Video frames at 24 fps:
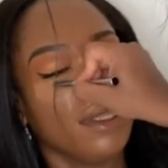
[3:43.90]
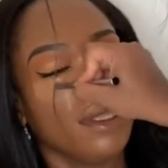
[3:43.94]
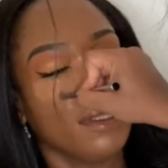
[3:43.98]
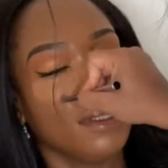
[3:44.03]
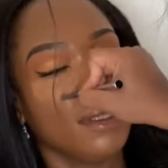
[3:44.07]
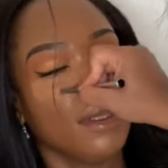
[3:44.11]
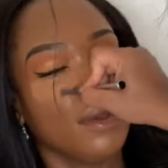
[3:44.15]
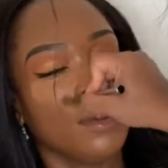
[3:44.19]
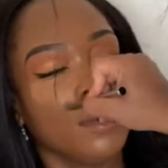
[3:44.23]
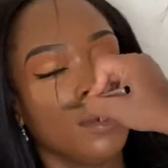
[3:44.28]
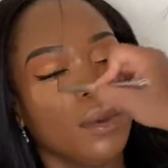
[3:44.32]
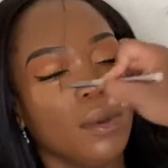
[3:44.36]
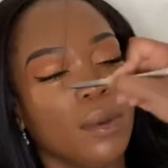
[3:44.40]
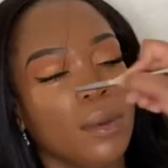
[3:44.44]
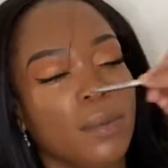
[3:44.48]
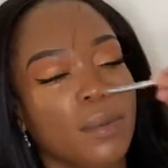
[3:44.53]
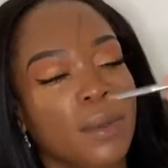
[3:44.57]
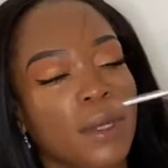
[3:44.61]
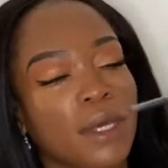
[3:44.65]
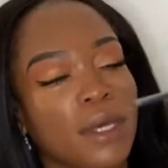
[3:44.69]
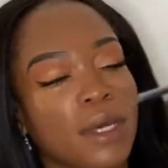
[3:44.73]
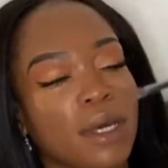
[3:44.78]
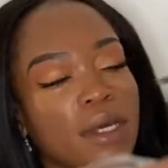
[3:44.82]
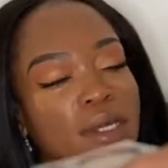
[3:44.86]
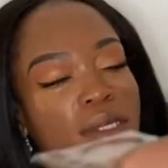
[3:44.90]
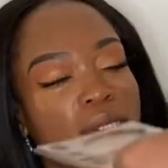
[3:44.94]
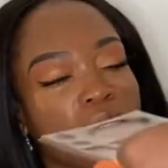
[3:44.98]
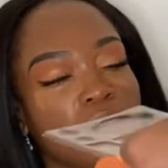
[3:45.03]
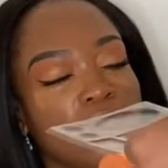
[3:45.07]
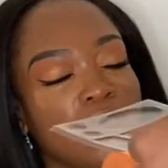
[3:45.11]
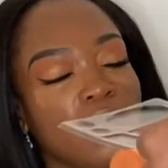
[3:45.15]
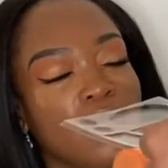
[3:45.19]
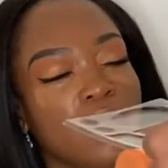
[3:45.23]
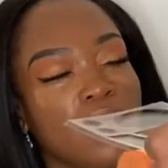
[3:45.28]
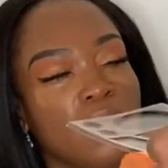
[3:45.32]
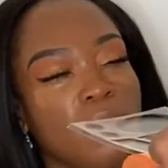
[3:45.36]
with the art of
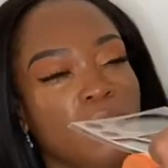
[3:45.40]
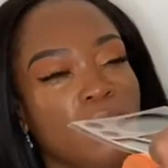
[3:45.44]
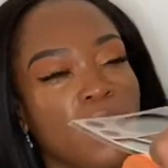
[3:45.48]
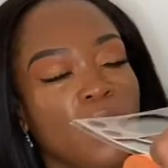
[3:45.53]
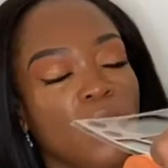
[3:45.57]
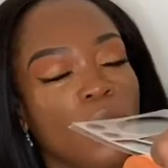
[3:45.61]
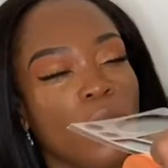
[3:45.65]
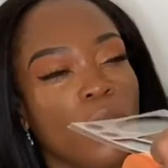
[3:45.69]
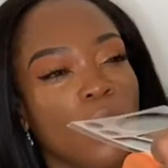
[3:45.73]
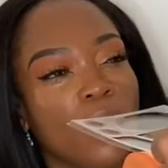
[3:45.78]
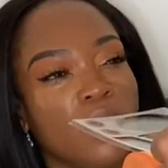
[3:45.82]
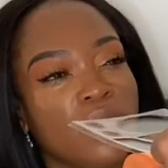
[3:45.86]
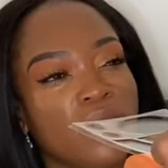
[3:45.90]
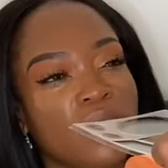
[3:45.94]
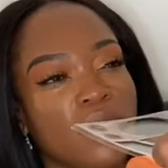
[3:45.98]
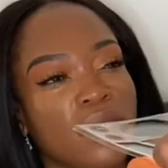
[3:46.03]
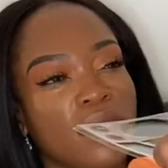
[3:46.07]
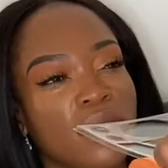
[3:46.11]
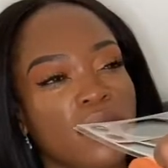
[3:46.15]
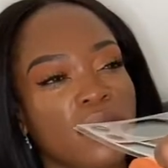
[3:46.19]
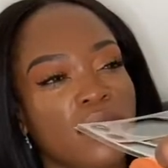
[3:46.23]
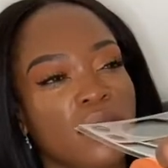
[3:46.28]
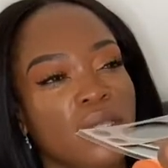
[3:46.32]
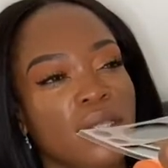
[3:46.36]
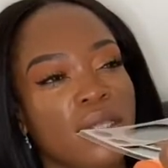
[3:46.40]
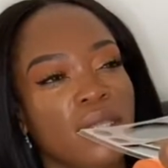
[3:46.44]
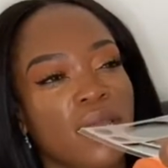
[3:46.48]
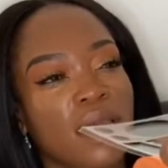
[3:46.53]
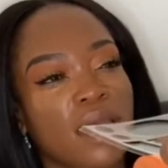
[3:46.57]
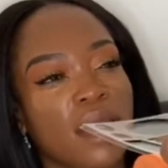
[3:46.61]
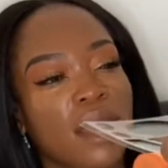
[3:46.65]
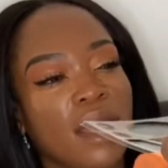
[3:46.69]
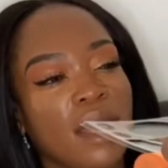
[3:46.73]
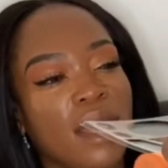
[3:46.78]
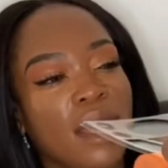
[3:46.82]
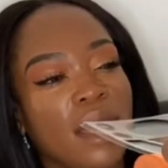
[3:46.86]
highlighting and contouring, because
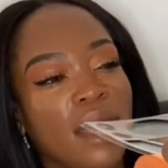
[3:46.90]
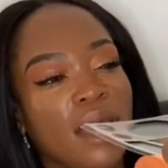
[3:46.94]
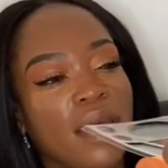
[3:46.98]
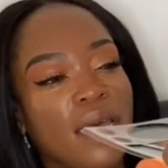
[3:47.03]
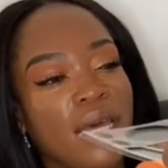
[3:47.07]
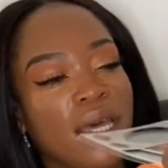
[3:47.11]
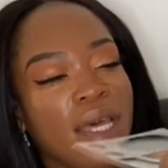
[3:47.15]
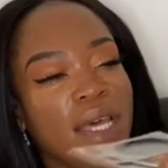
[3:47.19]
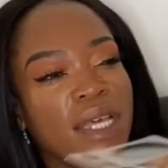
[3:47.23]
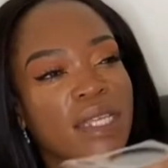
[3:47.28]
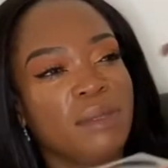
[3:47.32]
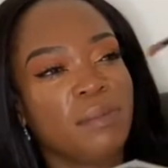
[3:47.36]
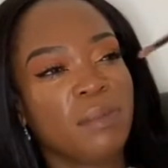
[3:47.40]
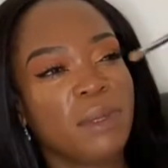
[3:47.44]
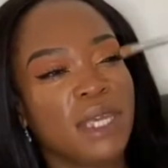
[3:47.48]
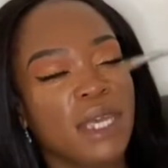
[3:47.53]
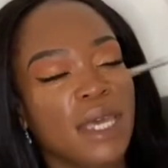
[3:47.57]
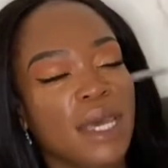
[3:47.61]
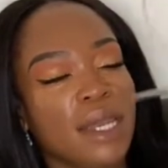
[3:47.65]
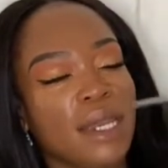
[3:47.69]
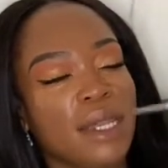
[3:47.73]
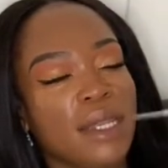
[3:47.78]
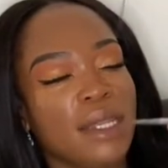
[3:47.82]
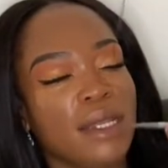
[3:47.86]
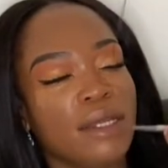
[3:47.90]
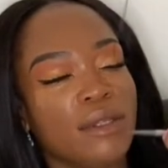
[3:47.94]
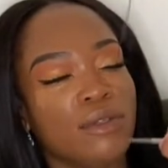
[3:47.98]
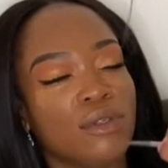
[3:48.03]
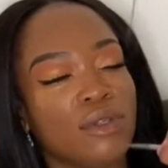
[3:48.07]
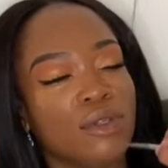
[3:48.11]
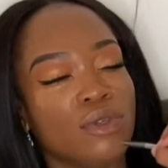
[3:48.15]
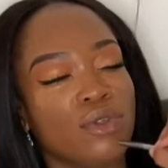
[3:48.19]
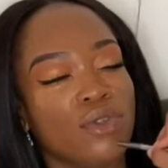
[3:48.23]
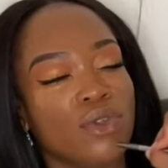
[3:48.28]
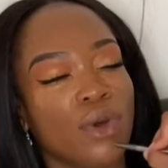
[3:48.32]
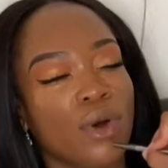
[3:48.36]
not everybody's
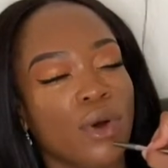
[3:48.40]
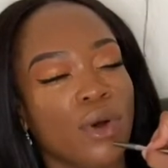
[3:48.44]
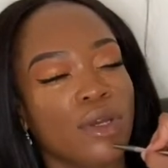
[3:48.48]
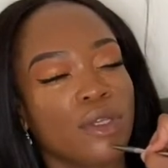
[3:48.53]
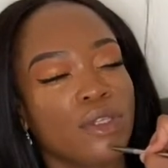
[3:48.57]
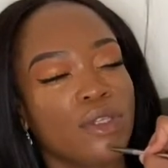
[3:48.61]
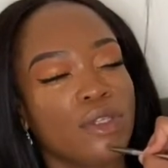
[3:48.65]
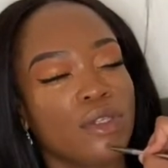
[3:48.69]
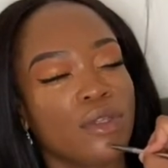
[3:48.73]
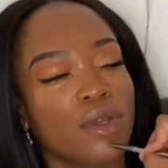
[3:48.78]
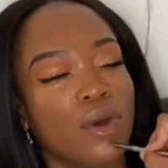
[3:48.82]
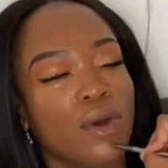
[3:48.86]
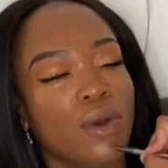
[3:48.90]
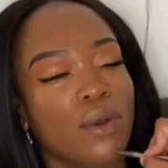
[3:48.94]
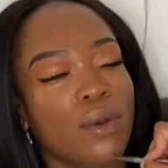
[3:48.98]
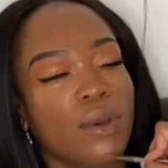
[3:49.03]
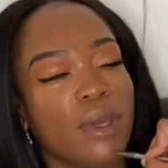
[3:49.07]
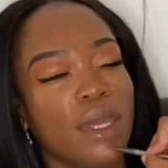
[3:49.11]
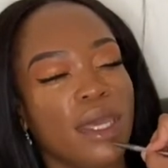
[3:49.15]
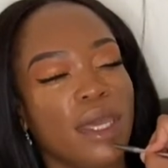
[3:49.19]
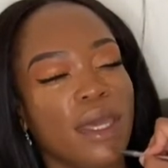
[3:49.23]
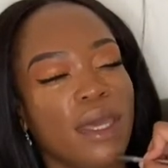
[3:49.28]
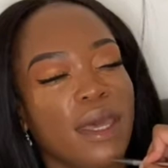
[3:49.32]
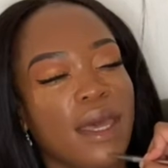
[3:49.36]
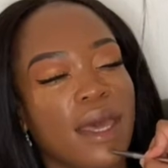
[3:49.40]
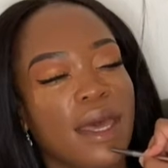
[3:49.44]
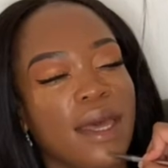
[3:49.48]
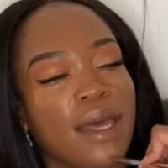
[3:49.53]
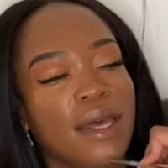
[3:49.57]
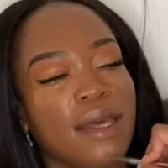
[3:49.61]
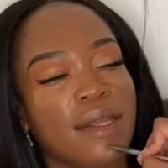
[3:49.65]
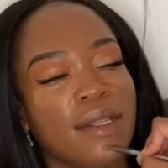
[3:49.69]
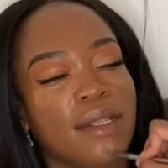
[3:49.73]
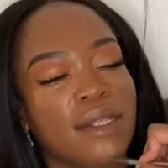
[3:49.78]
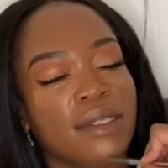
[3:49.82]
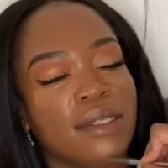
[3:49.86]
faces reflect light
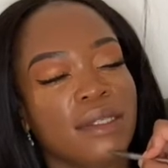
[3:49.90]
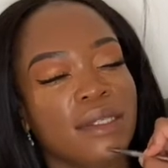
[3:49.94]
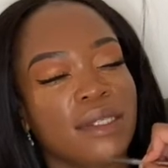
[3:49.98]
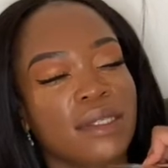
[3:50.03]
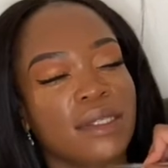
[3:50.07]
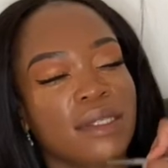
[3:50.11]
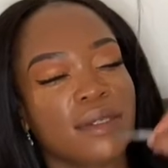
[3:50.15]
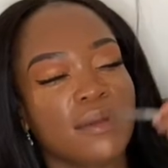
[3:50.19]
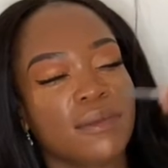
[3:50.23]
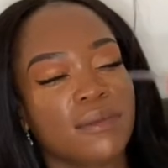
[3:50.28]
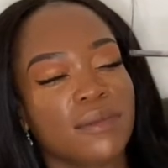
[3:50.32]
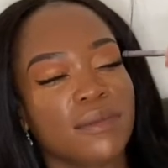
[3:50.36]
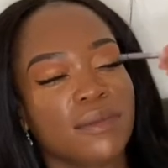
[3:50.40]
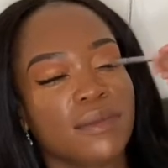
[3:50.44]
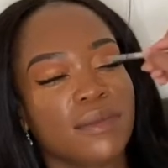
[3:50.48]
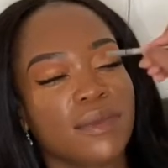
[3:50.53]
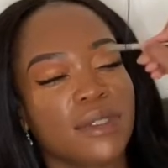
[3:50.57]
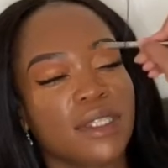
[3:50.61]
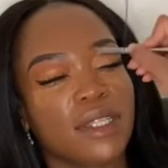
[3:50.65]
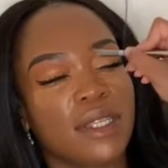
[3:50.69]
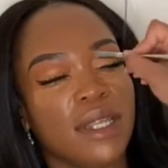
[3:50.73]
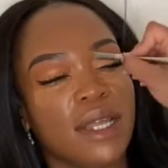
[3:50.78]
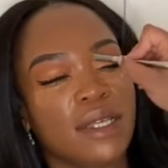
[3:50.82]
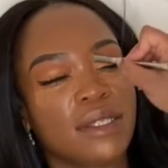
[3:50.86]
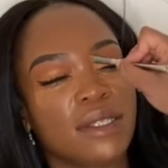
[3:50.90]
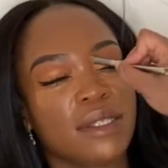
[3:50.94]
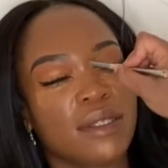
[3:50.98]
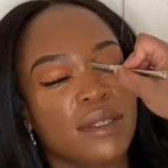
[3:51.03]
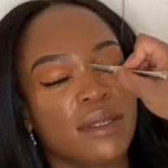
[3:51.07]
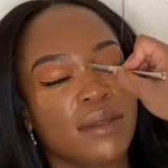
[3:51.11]
in the same areas.